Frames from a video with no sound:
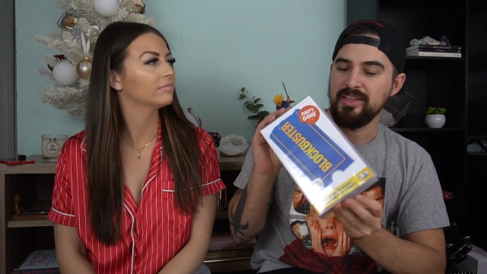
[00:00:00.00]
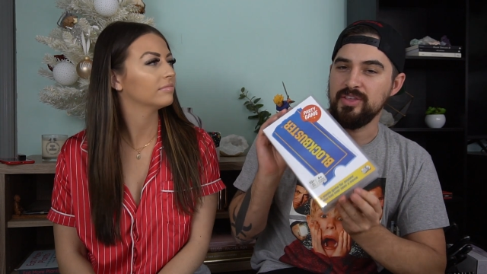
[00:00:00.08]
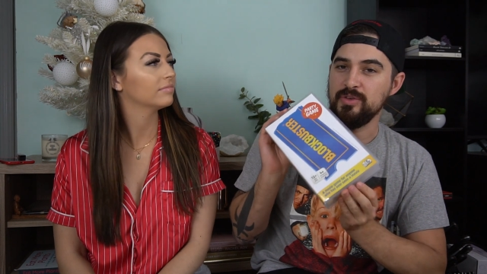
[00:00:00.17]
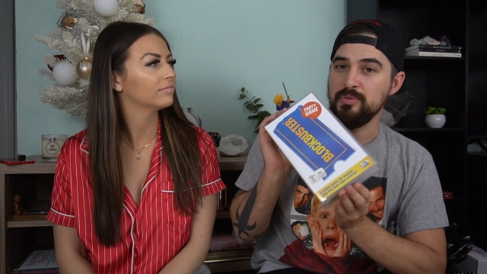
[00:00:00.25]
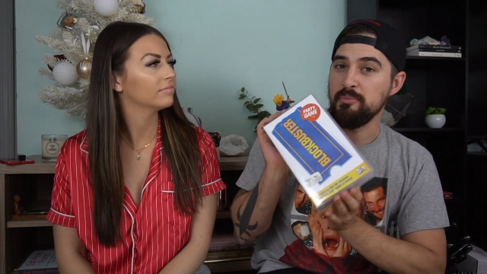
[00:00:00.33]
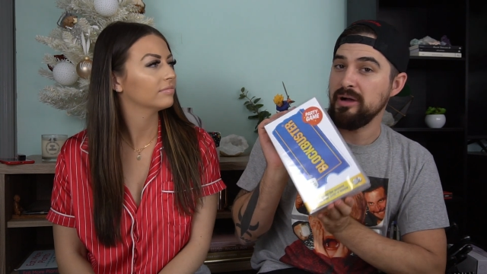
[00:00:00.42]
Speaker 1: You
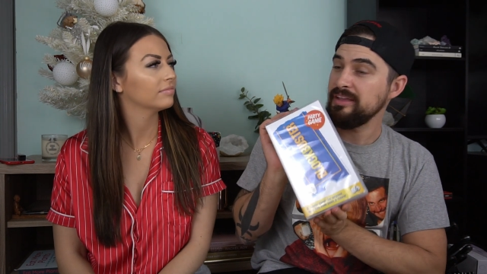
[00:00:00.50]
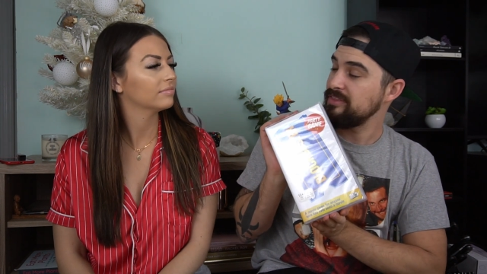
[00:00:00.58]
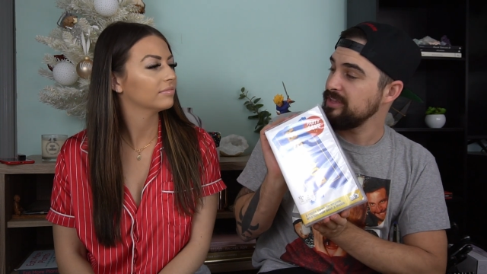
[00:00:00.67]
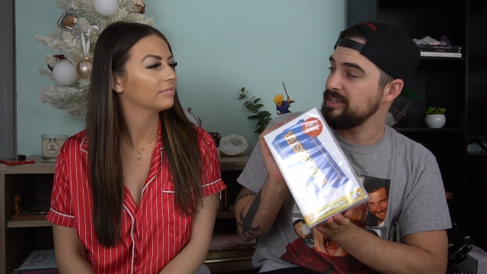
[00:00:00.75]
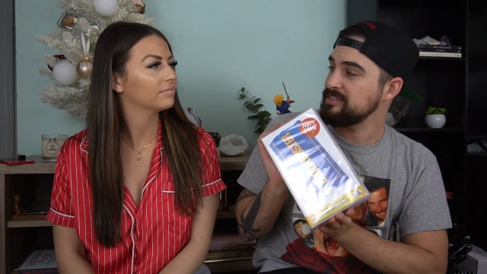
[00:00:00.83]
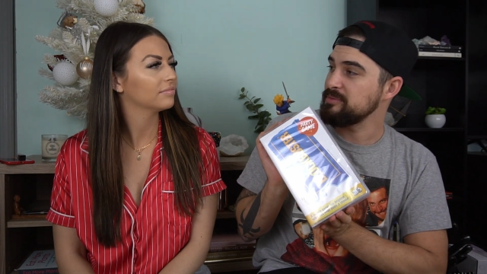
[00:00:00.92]
might
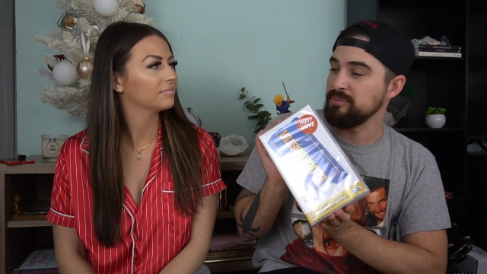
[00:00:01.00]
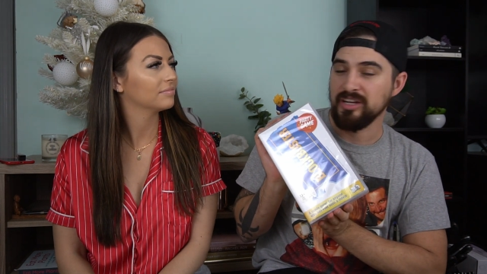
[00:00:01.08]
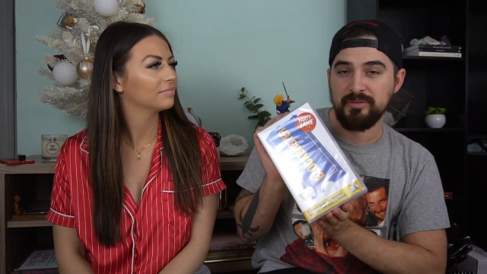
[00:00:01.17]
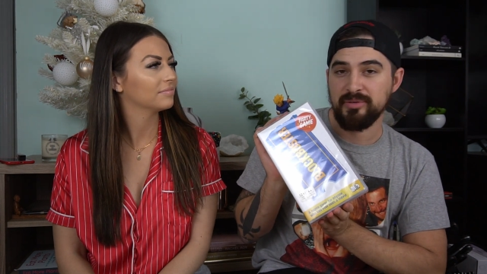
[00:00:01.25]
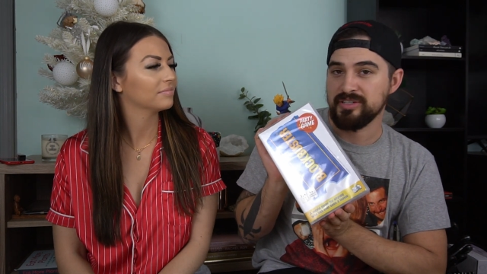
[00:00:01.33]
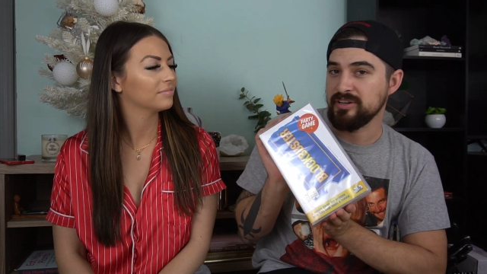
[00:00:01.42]
think it's a
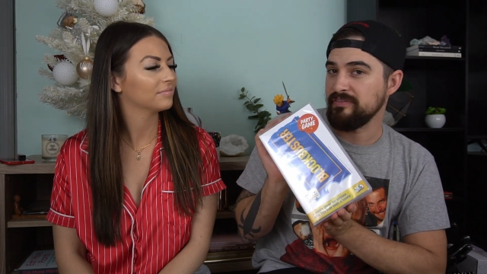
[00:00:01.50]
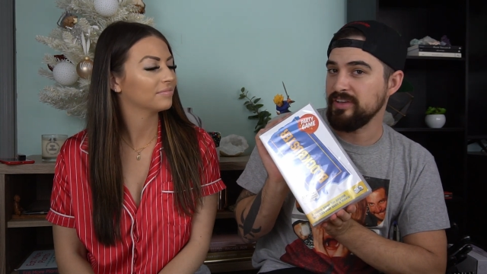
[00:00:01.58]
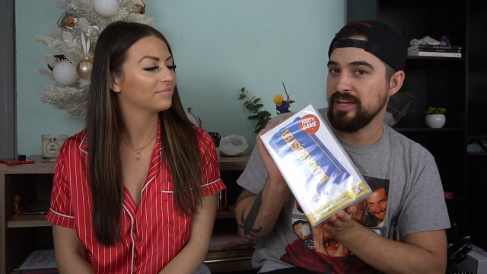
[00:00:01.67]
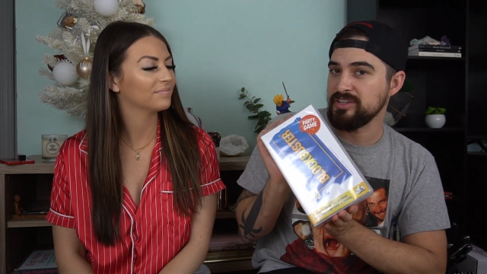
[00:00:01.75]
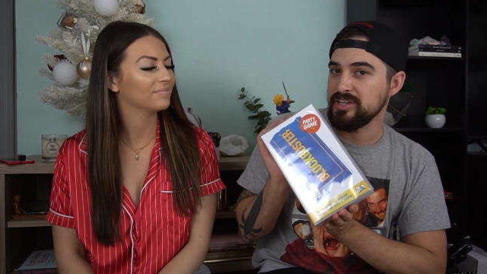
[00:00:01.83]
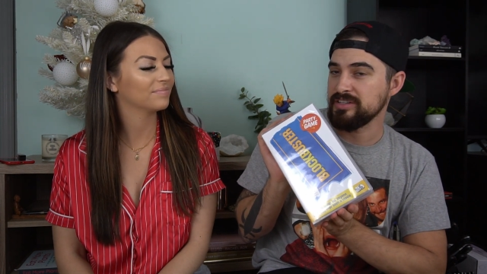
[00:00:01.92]
Blockbuster V
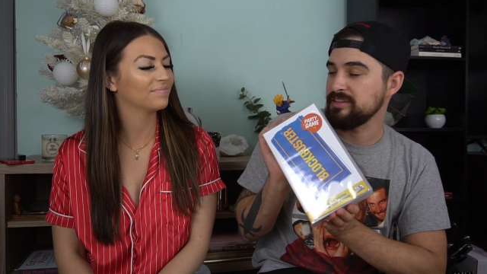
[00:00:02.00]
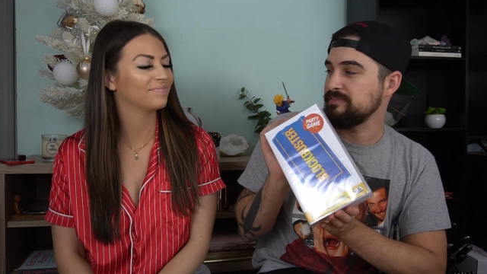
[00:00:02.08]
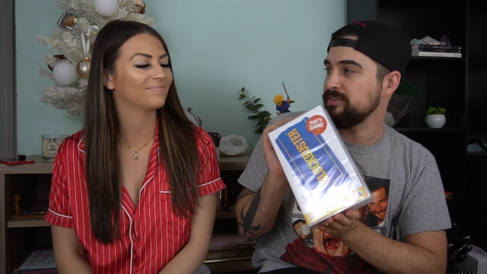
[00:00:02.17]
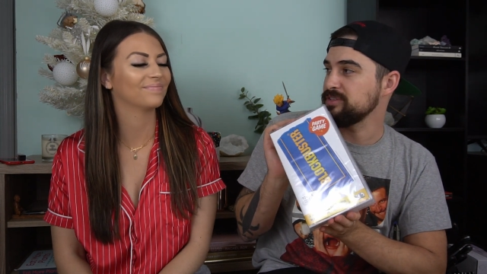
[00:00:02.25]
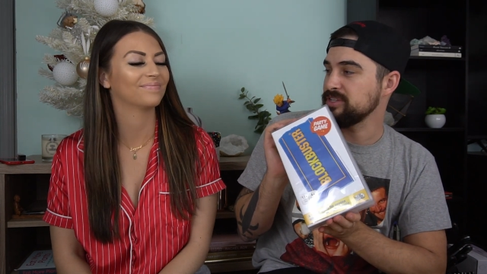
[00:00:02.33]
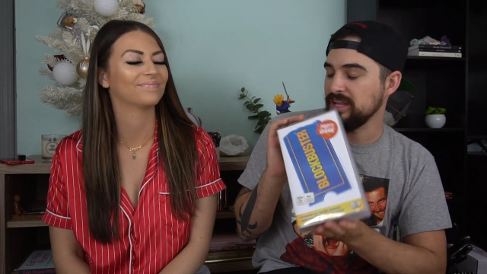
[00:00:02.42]
H S at
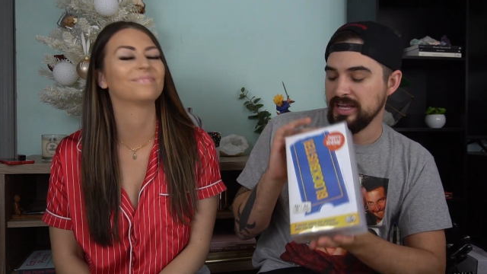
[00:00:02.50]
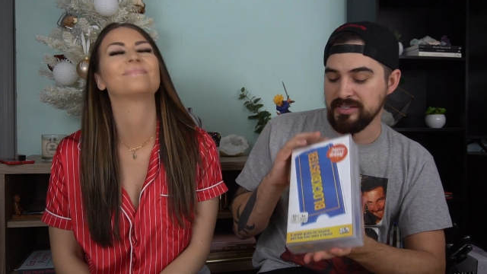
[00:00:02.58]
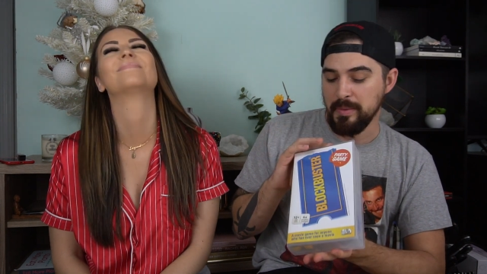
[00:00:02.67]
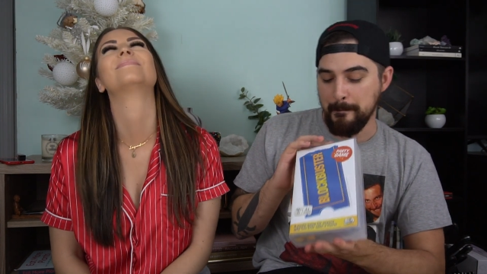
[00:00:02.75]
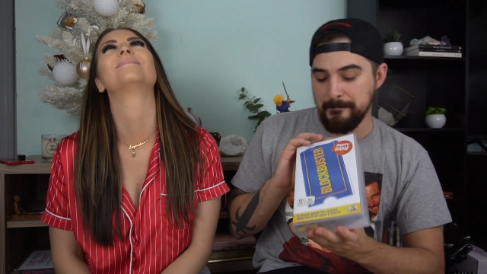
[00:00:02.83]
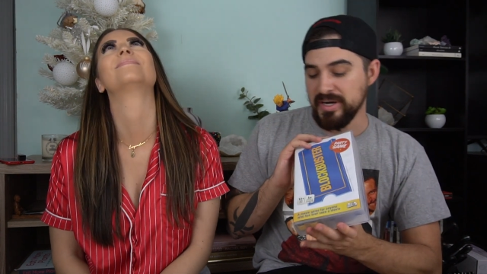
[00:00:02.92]
first glance,
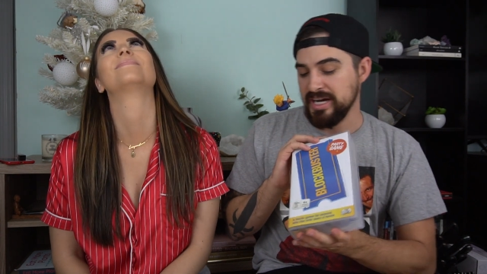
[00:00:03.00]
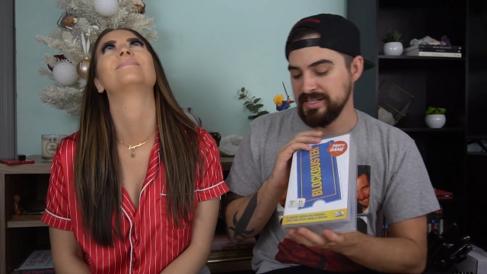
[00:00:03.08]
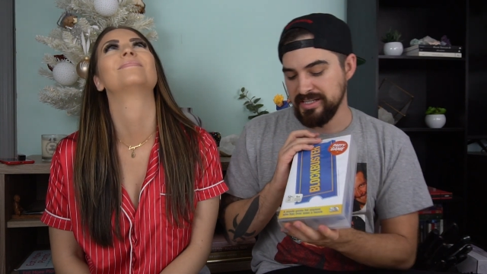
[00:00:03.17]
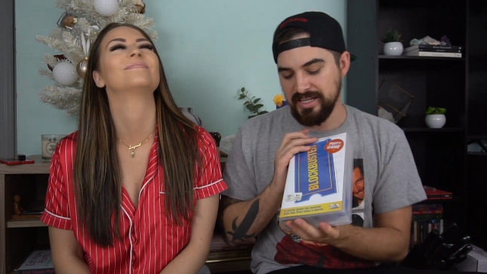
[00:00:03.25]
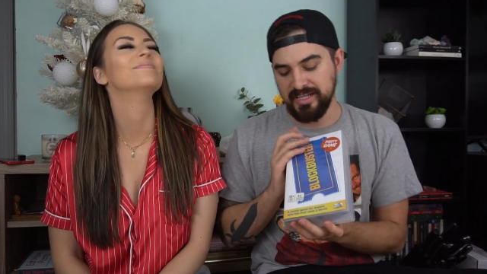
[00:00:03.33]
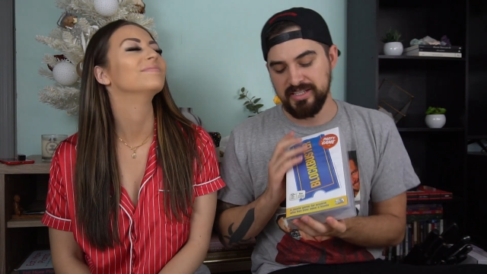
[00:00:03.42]
but
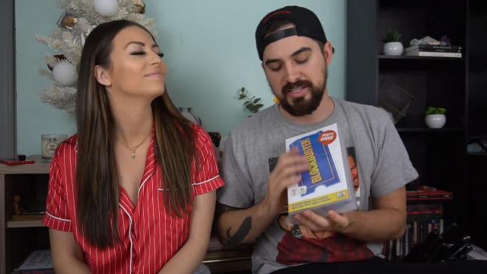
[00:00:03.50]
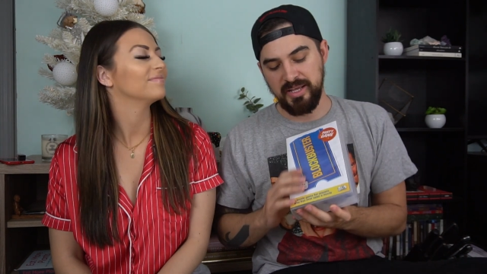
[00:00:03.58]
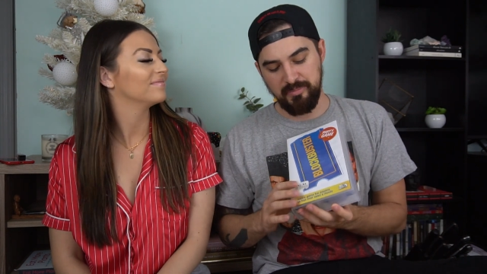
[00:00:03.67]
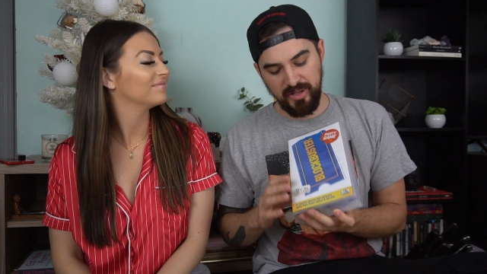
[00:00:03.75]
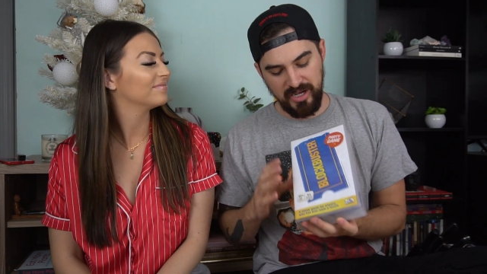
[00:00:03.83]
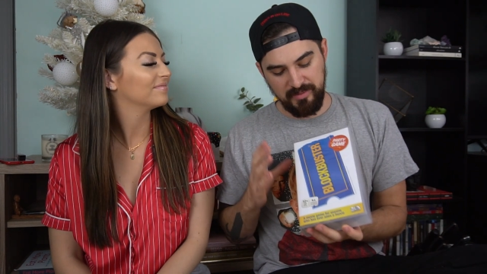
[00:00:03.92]
it is the
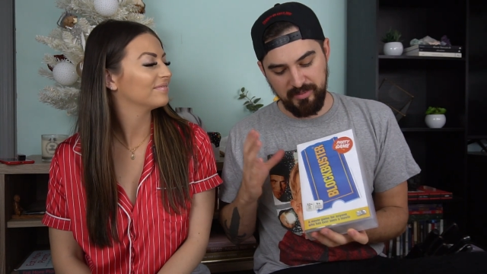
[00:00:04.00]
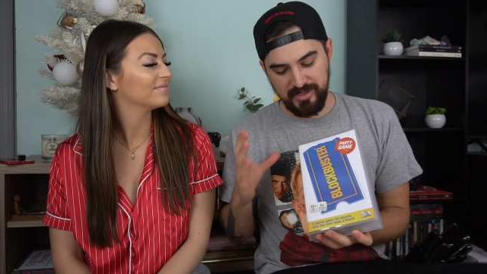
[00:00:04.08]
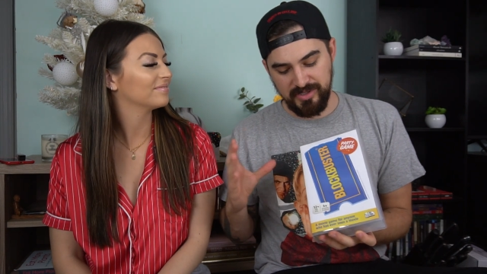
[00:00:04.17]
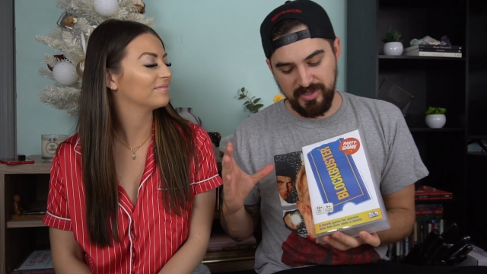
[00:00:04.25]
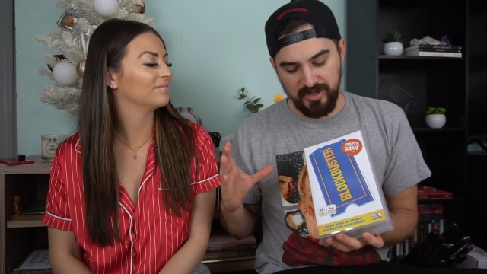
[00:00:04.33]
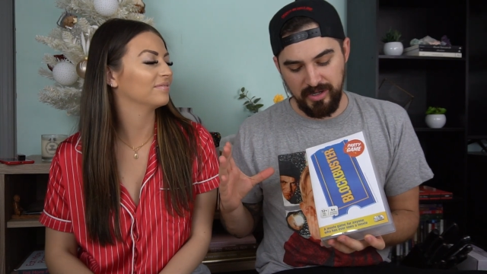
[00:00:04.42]

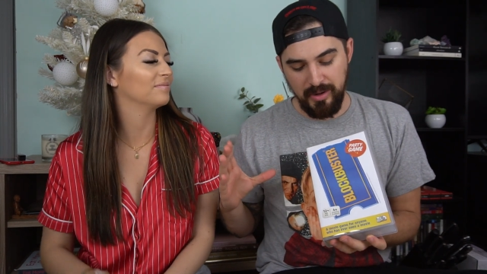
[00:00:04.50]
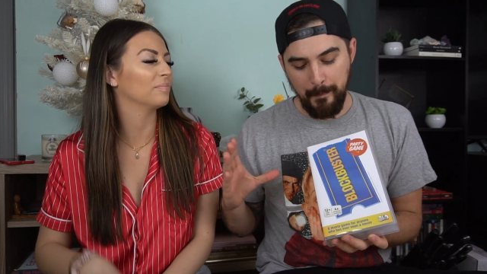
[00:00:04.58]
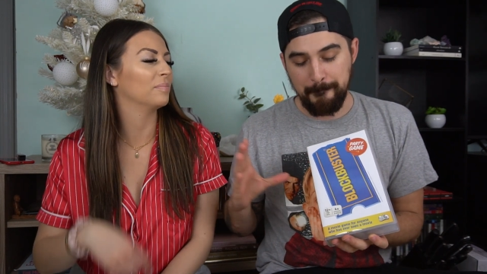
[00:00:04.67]
Blockbuster